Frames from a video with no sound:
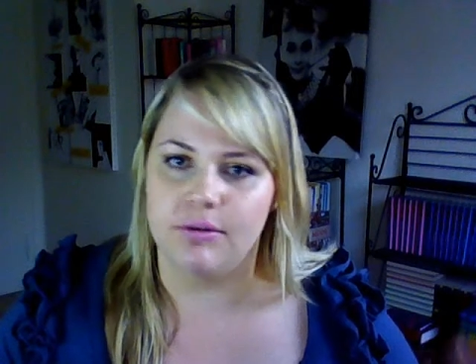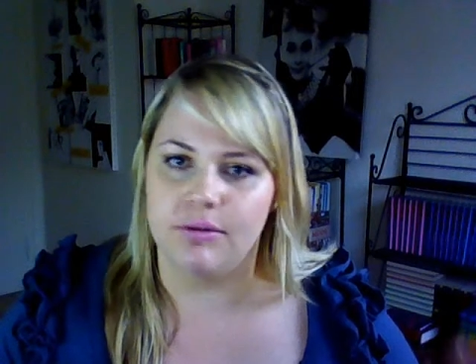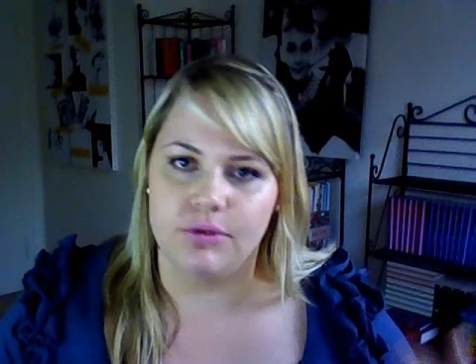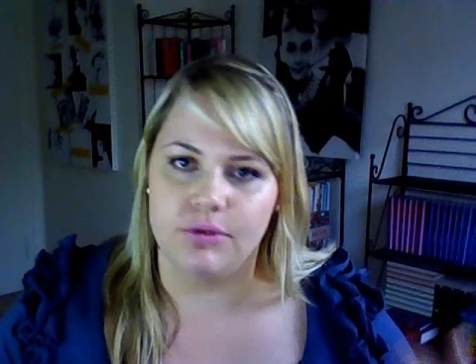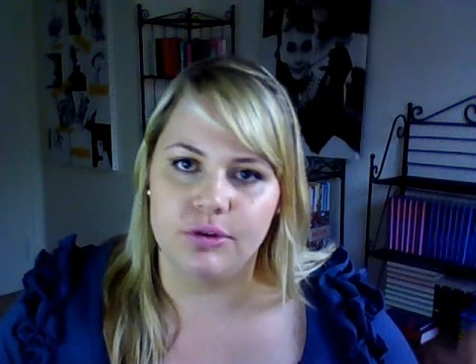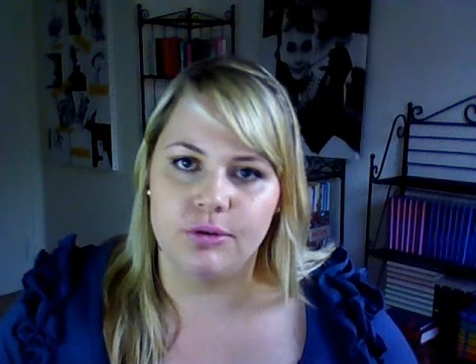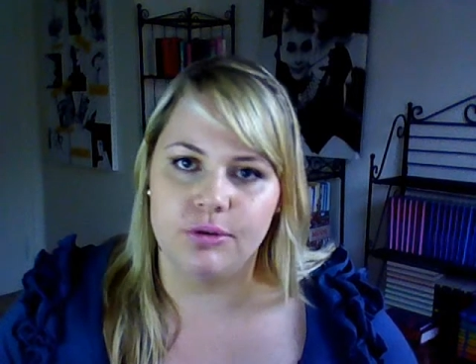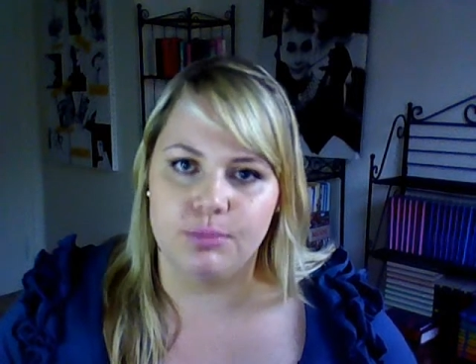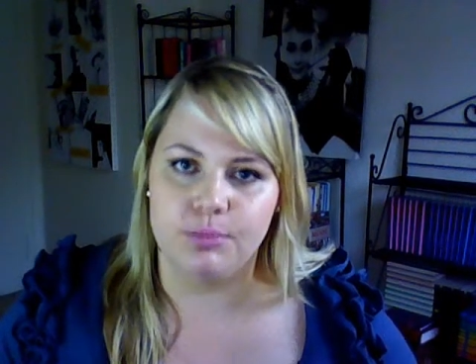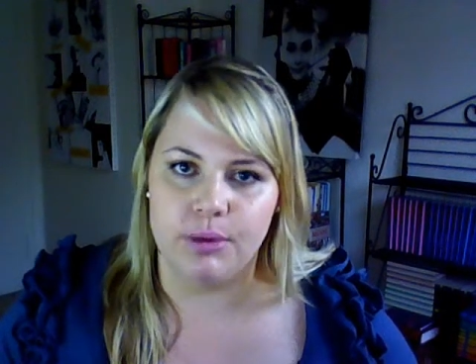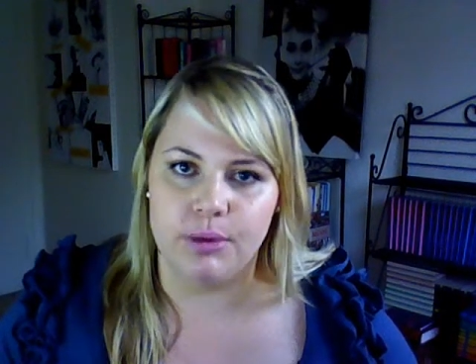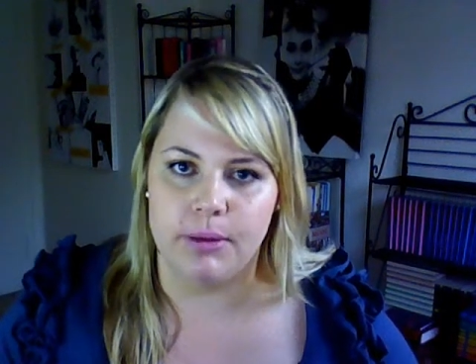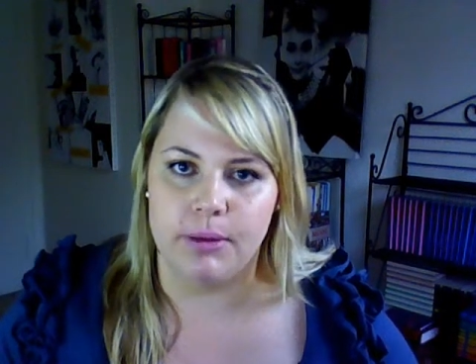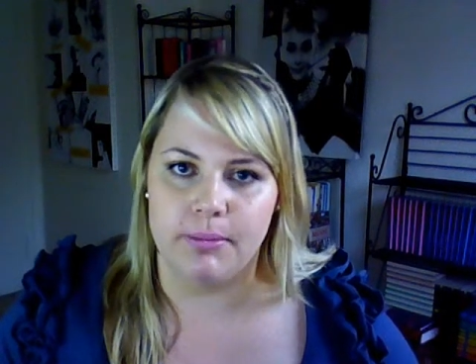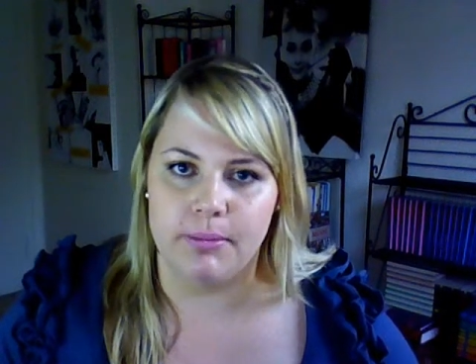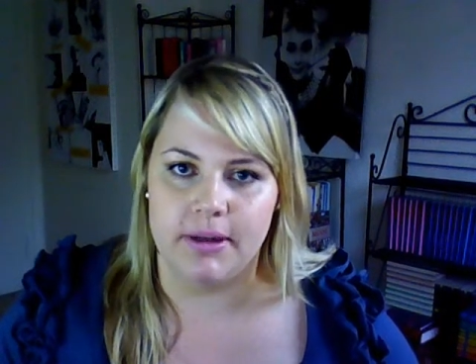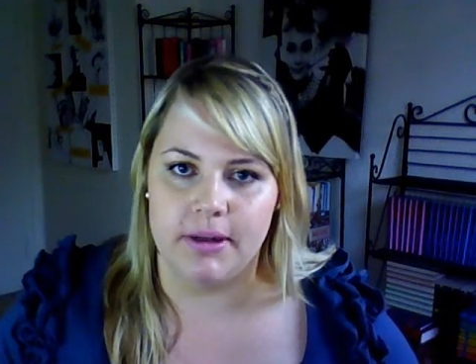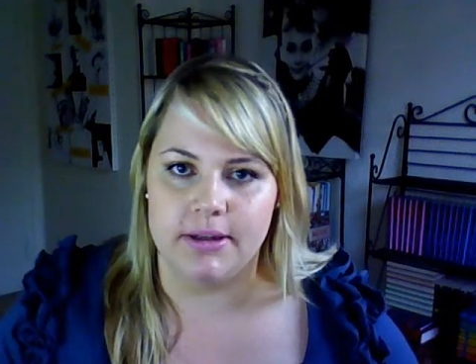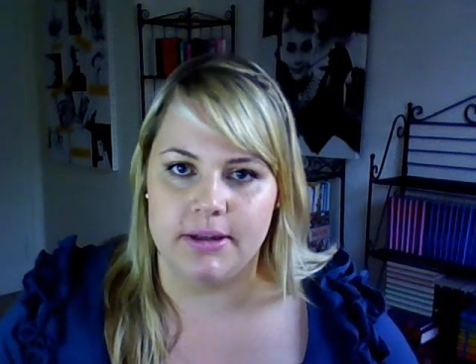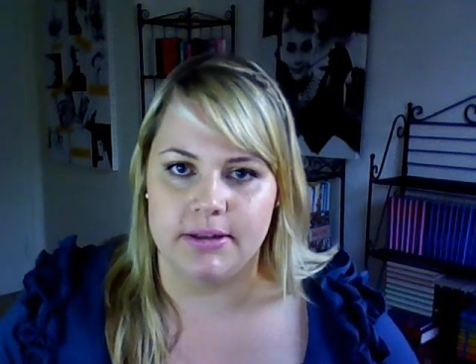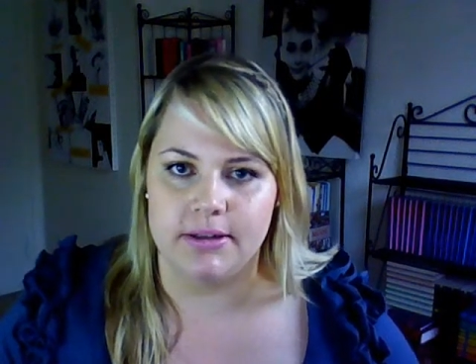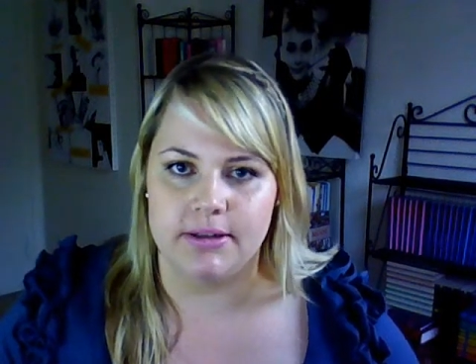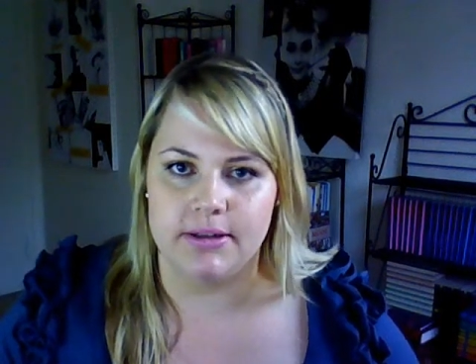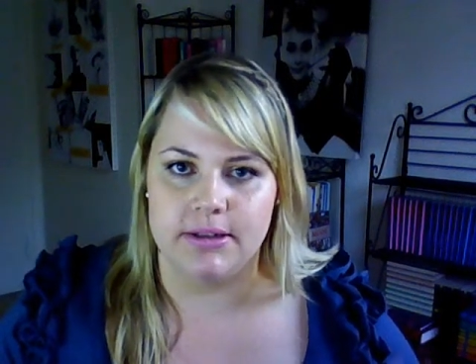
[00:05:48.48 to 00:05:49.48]
good
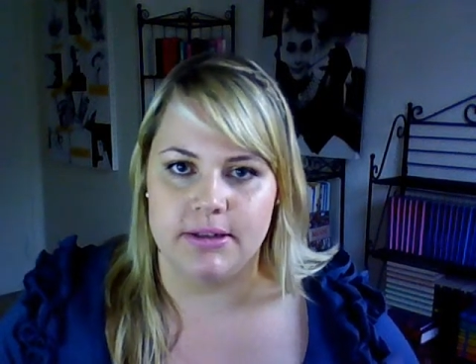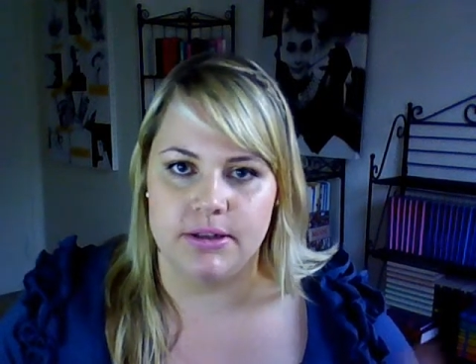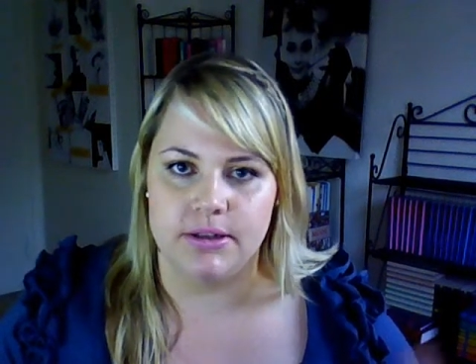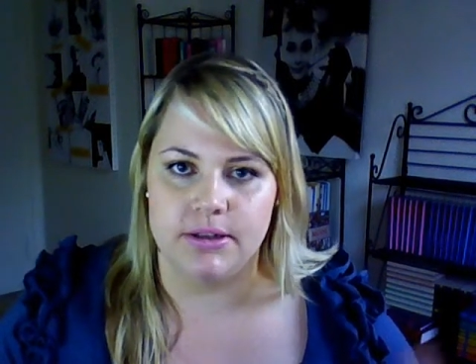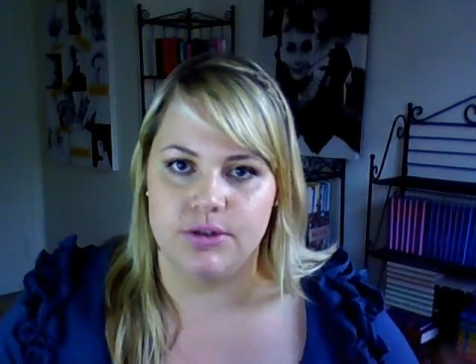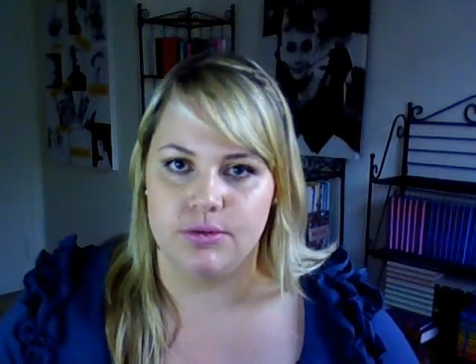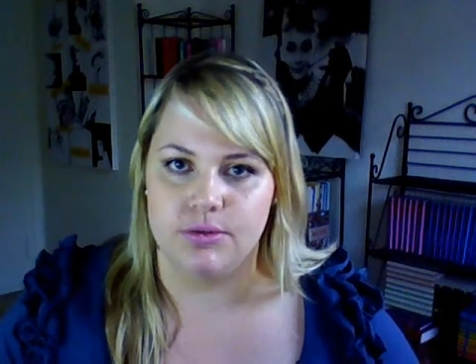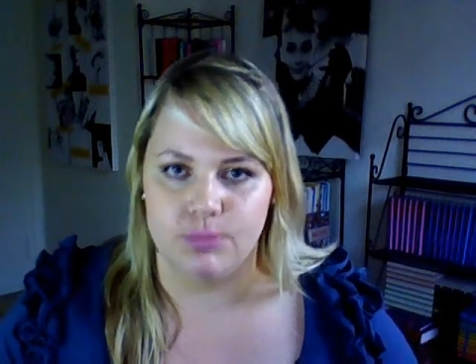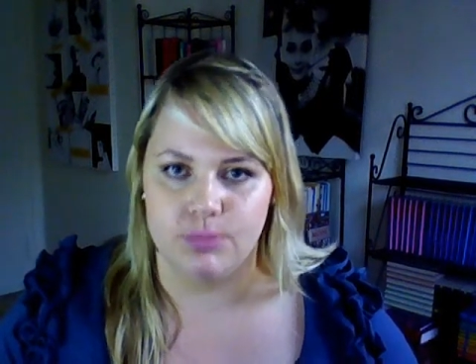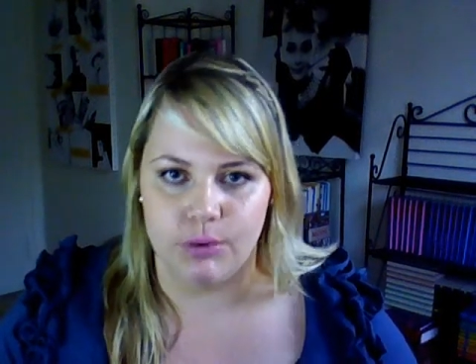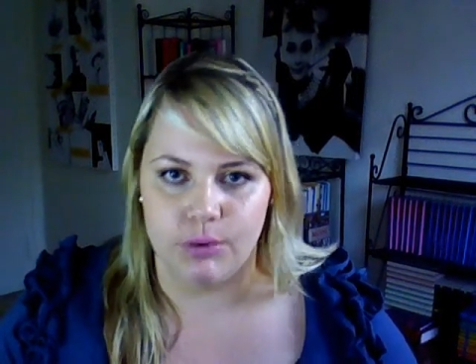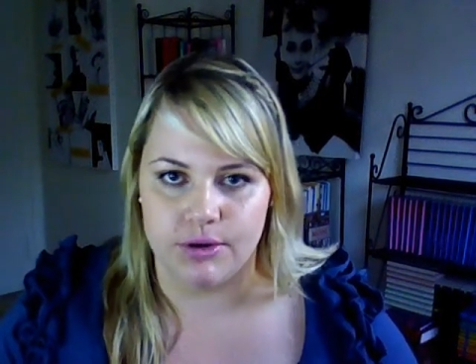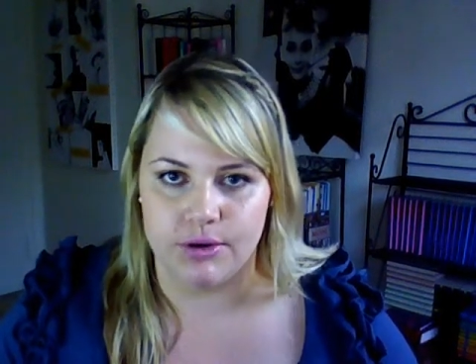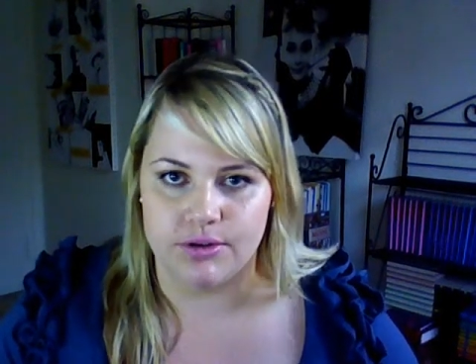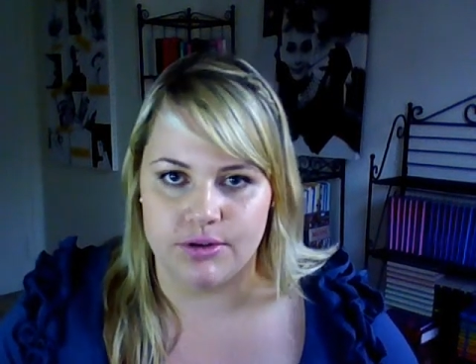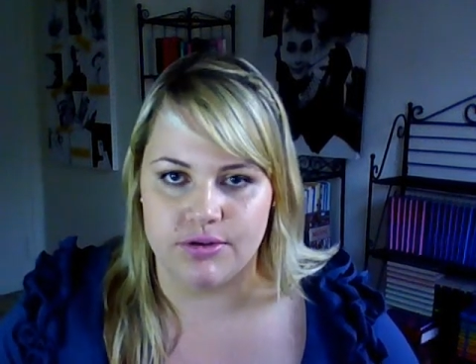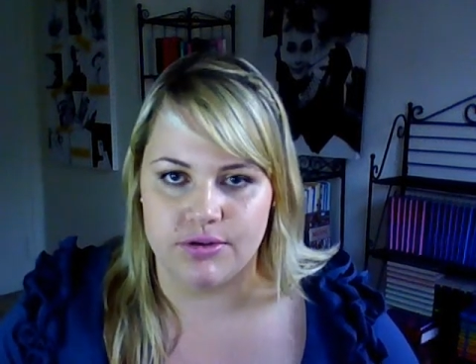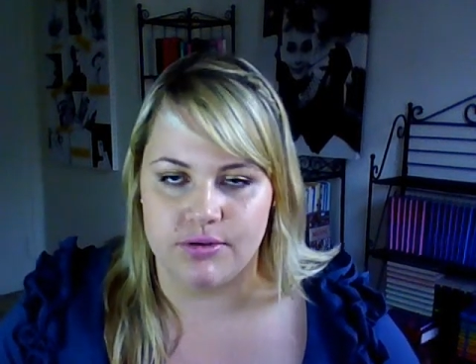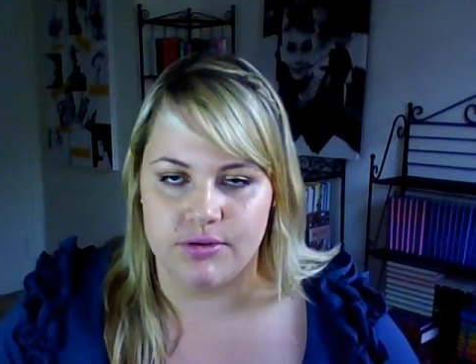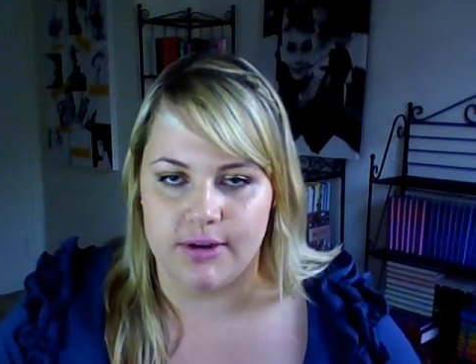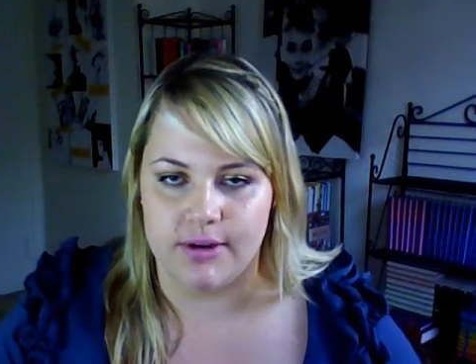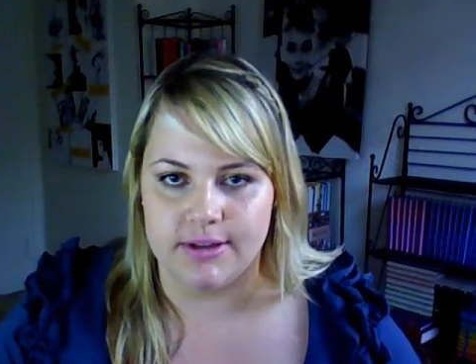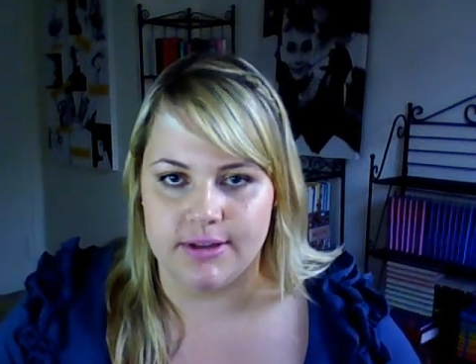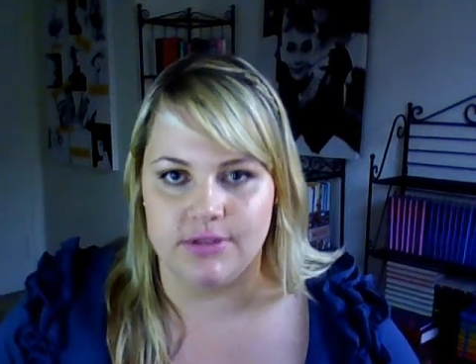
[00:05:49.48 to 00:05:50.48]
pigmented tinted
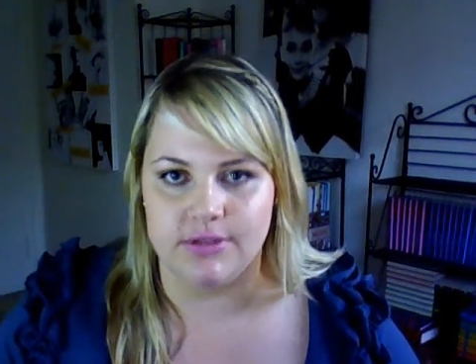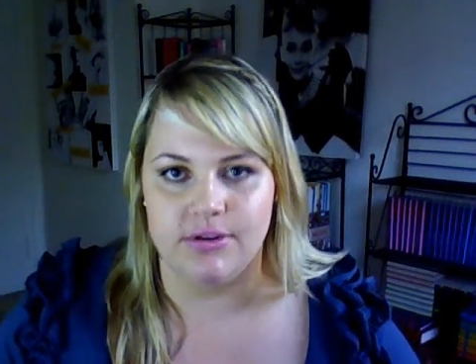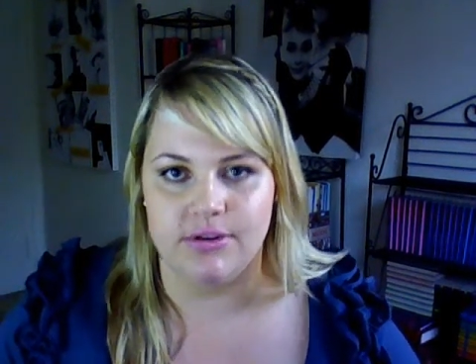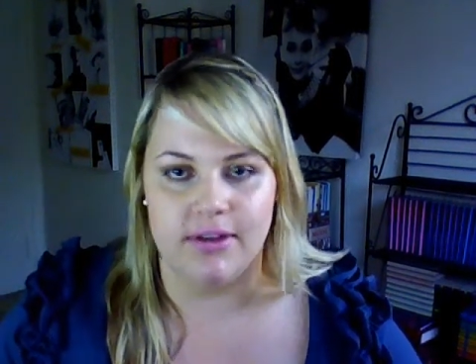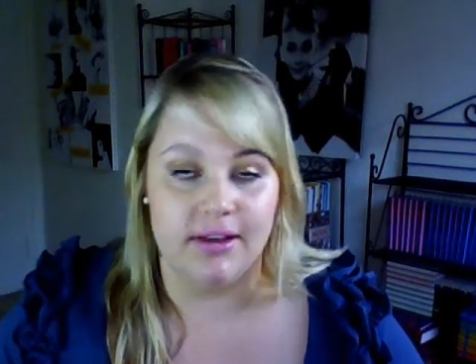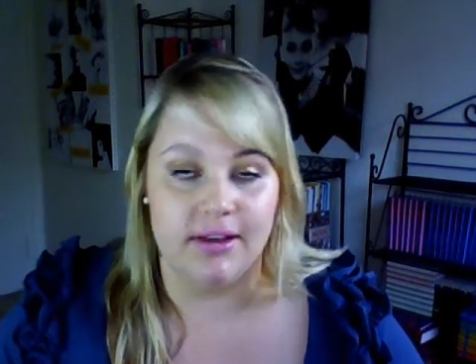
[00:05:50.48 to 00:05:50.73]
moisturizer.